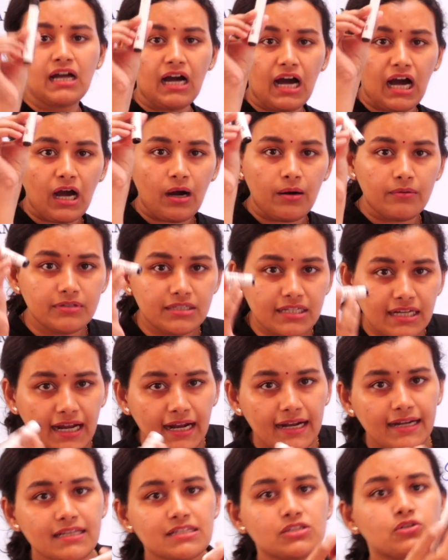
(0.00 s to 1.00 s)
Our
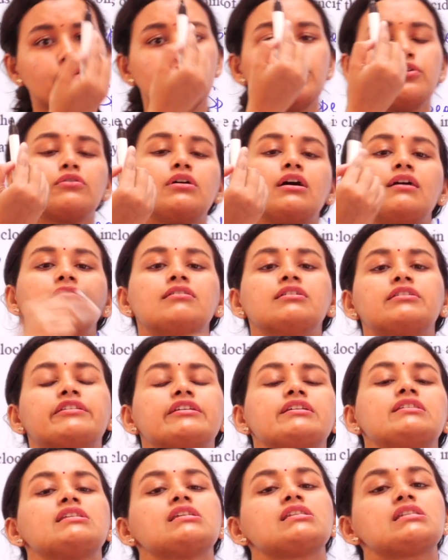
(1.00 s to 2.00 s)
hand is going to cover
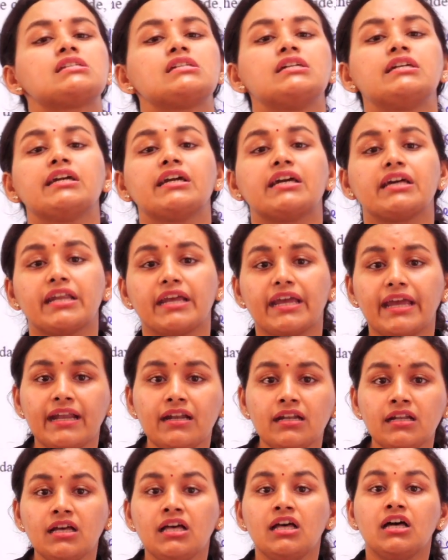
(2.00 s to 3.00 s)
360 degree in
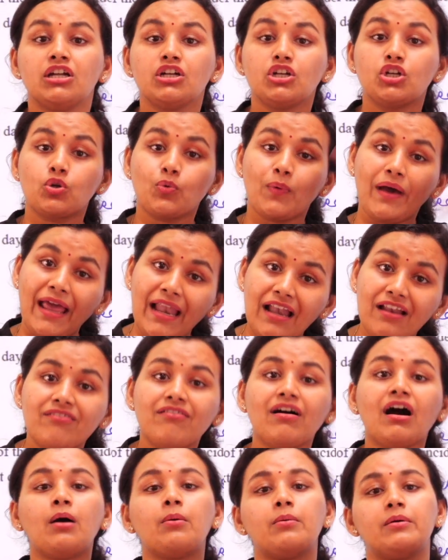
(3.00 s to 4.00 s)
12
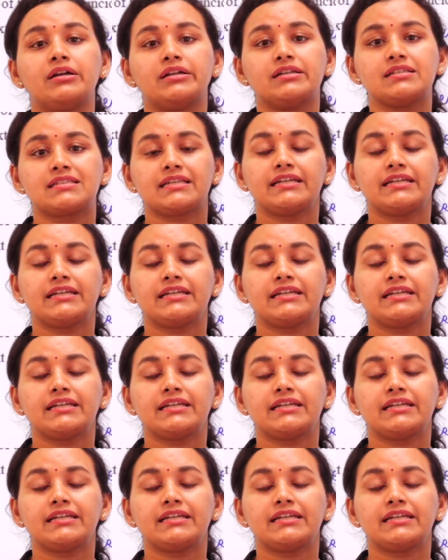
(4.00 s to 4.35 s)
hours.